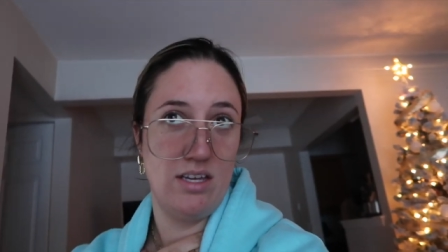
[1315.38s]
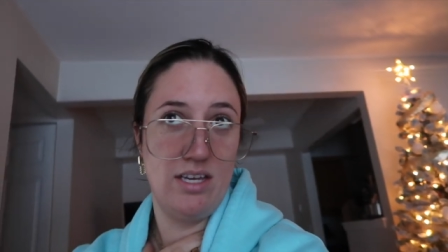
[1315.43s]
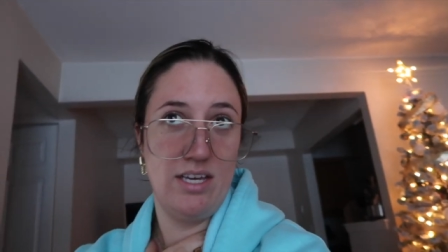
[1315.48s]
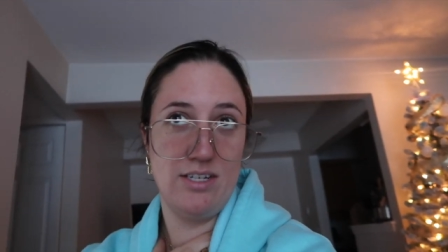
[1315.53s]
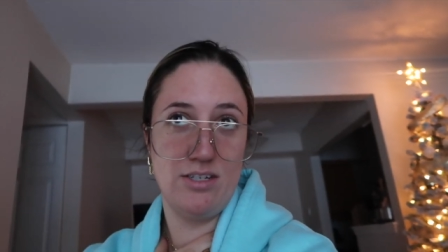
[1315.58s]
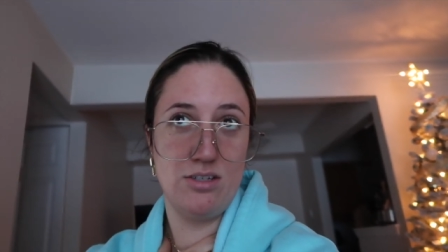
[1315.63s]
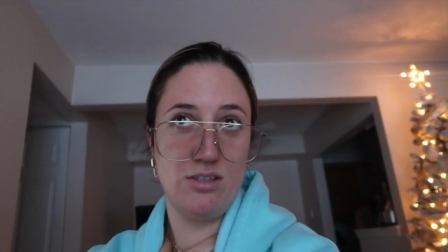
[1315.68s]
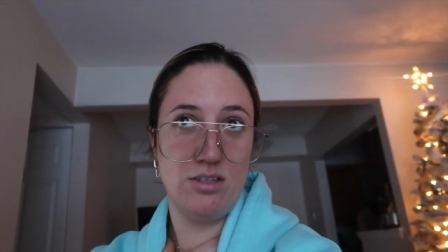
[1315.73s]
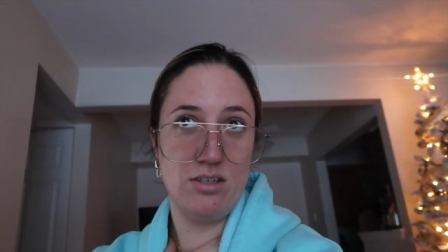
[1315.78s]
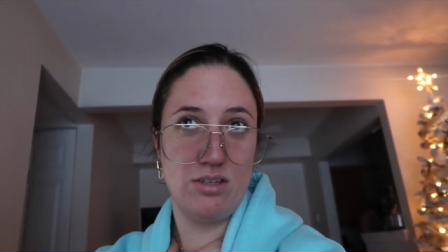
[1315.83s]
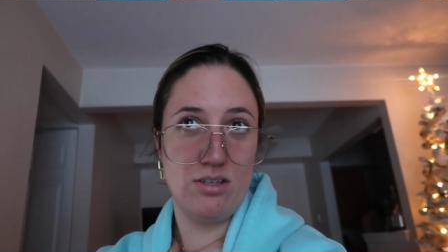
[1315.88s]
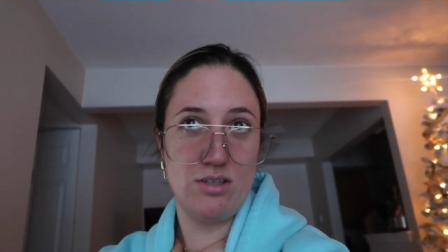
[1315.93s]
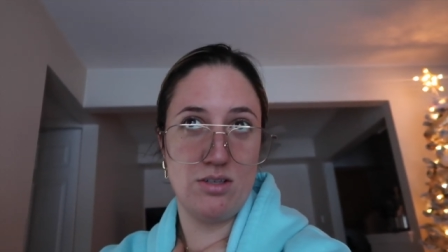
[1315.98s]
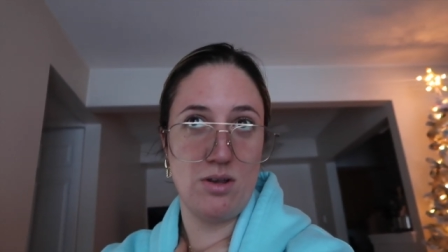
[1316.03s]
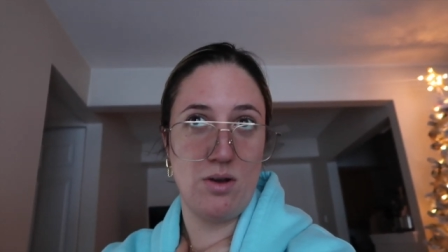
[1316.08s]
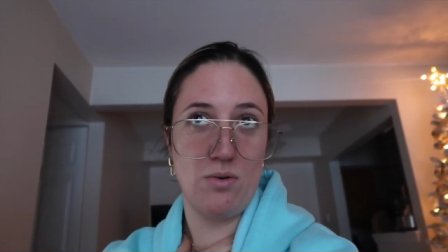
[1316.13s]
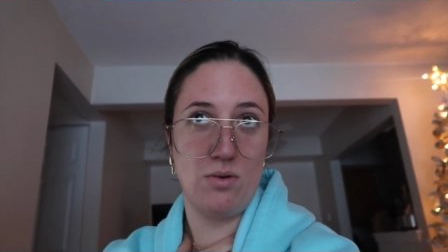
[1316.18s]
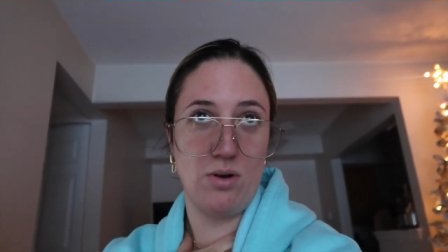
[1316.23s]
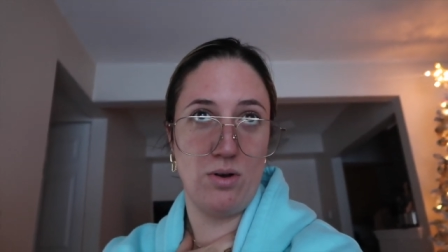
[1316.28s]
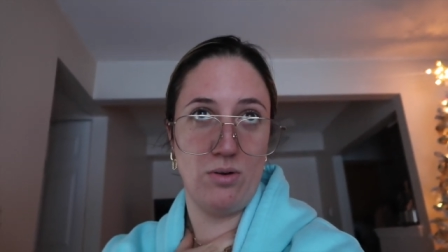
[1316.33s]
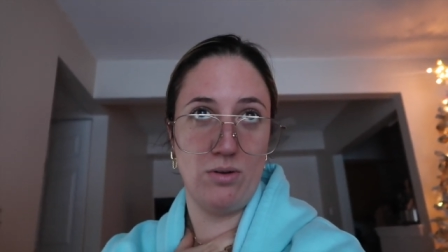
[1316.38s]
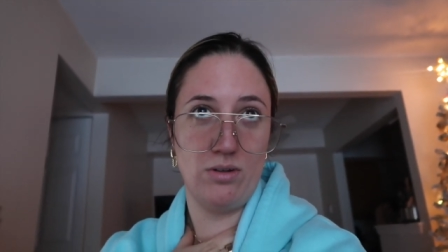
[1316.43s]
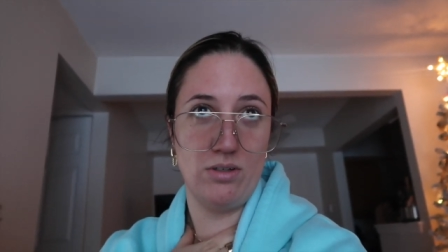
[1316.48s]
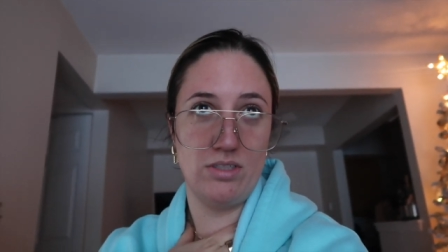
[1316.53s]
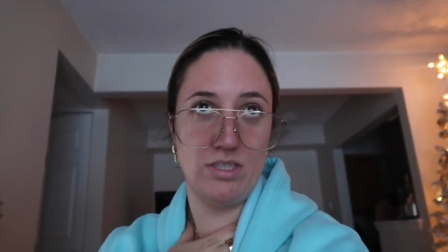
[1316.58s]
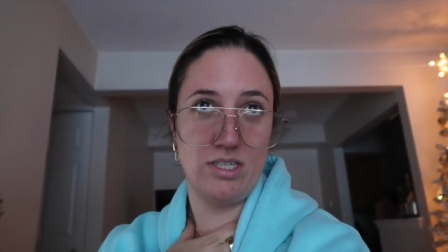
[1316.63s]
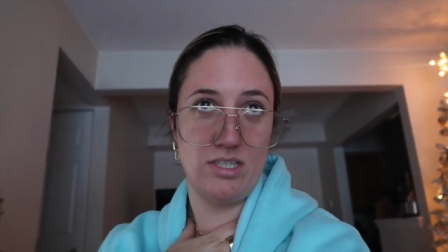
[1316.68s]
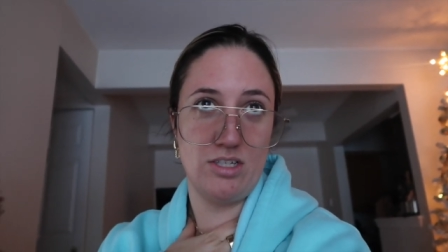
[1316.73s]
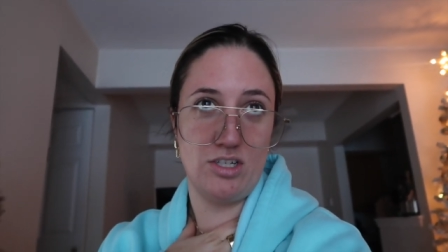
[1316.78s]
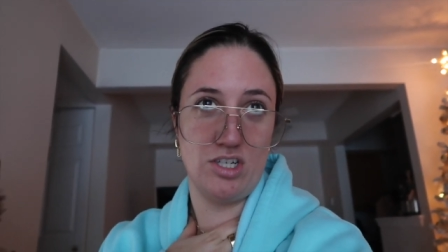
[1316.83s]
It just looks so
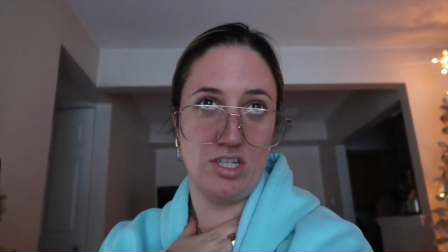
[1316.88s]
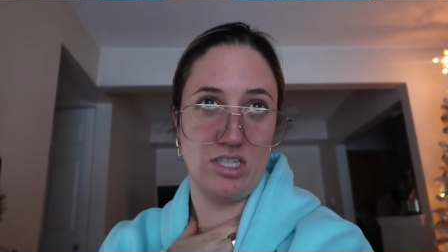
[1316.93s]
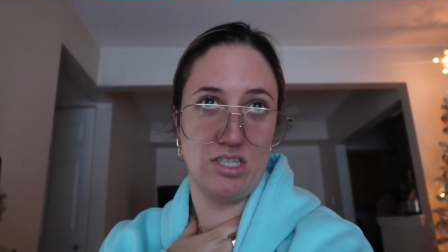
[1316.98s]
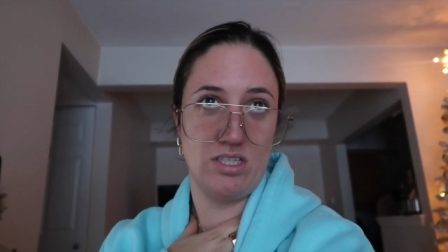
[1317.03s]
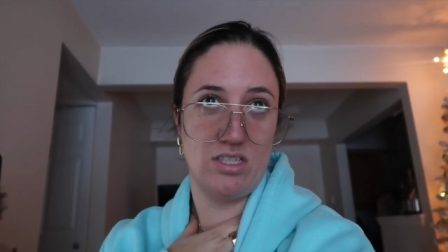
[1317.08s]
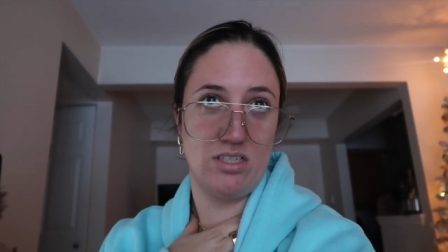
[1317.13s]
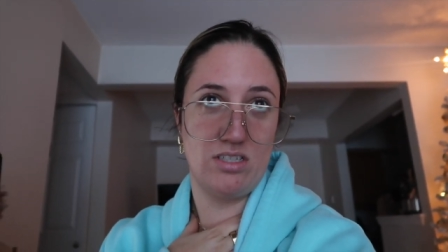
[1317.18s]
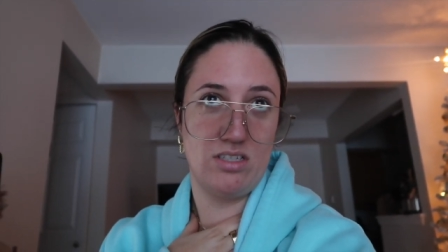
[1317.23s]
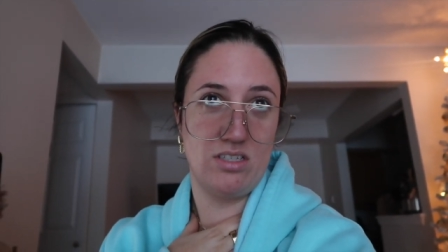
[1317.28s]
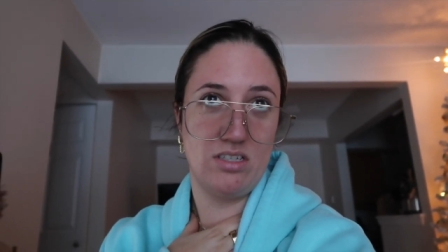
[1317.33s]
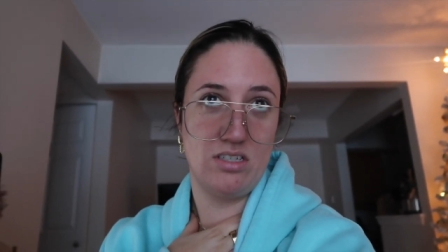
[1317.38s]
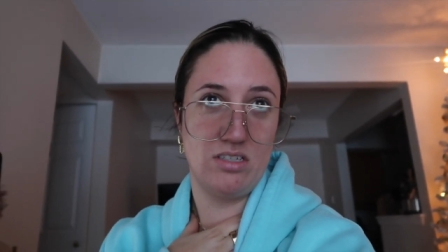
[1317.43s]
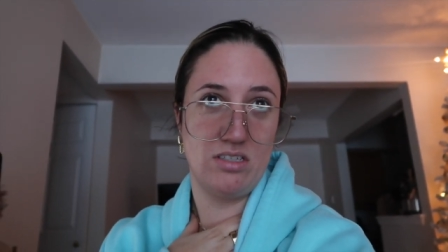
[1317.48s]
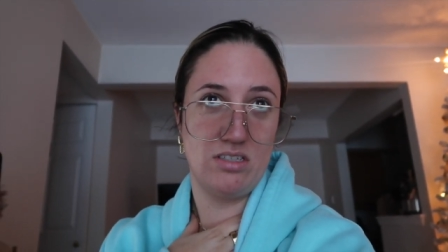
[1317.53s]
cold and just